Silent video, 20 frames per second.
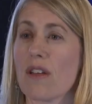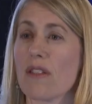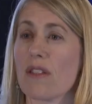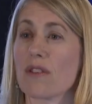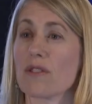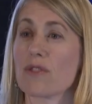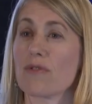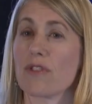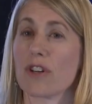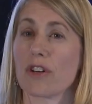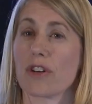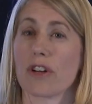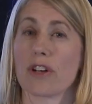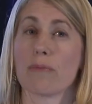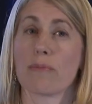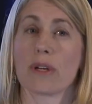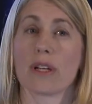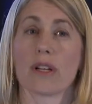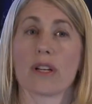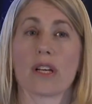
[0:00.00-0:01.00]
There's
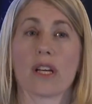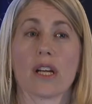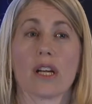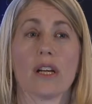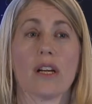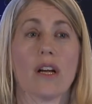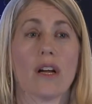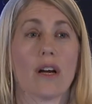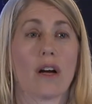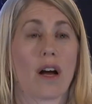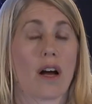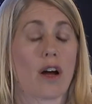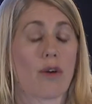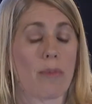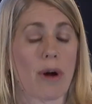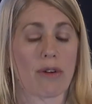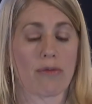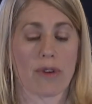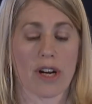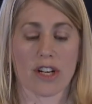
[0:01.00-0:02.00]
variability uh,
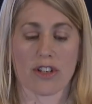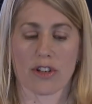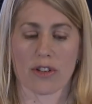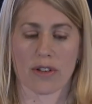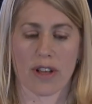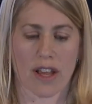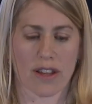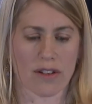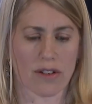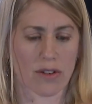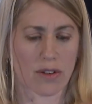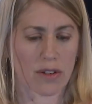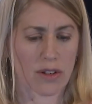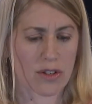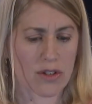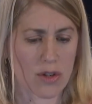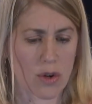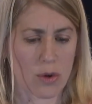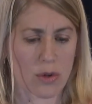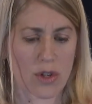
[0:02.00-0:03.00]
by racial, ethnic,
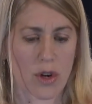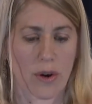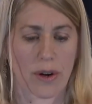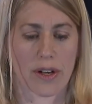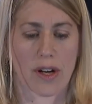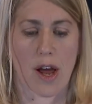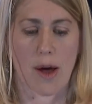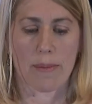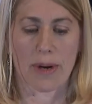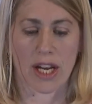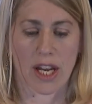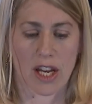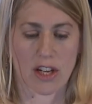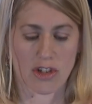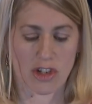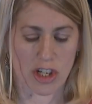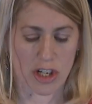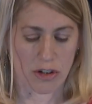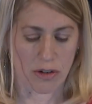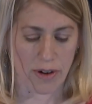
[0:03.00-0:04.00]
socioeconomic, and
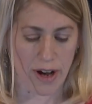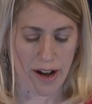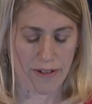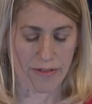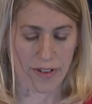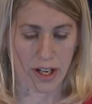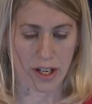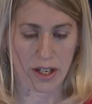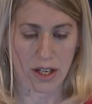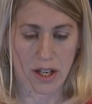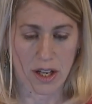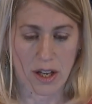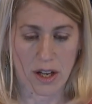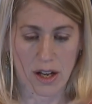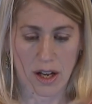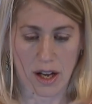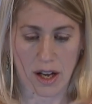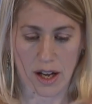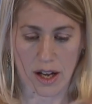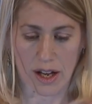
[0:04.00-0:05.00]
geographic
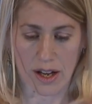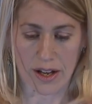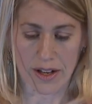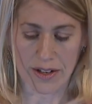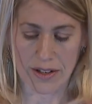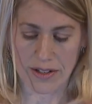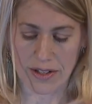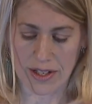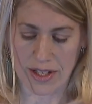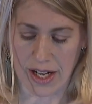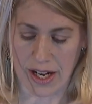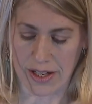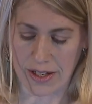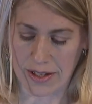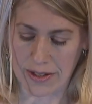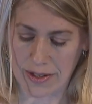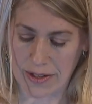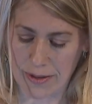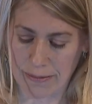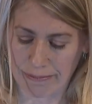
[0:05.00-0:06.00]
uh,
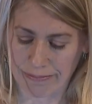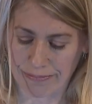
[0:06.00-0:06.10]
status.